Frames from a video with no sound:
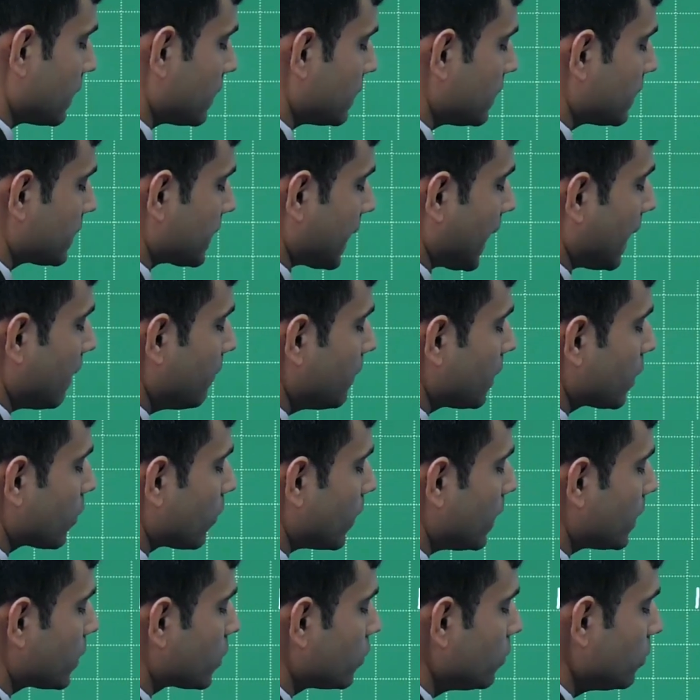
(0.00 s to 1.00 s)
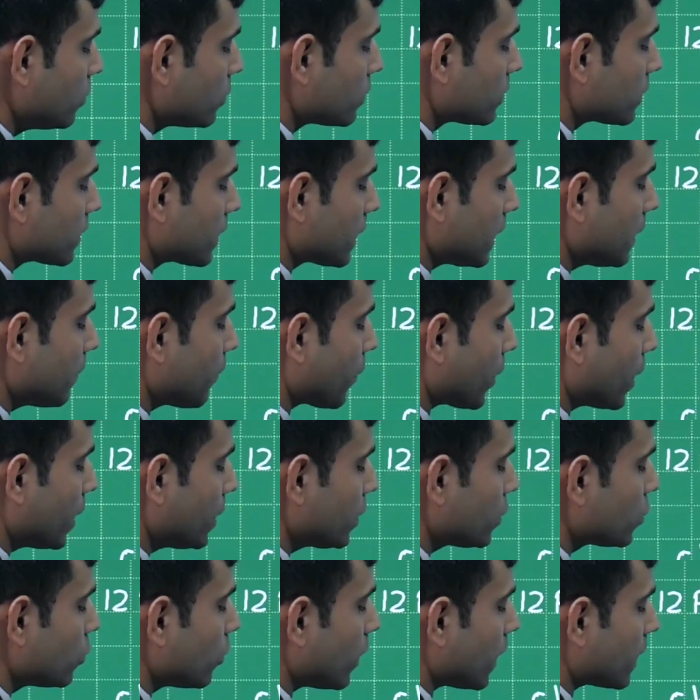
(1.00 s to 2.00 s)
the time equal to
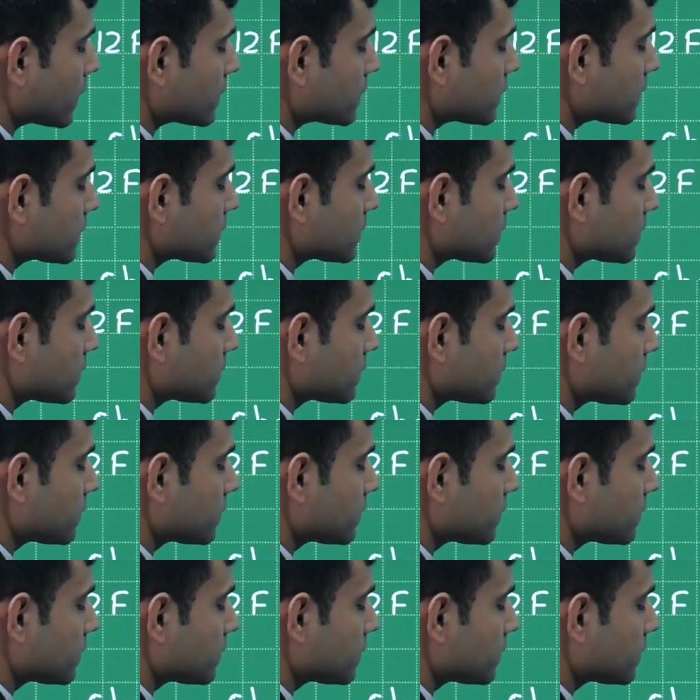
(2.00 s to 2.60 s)
3.2 hours.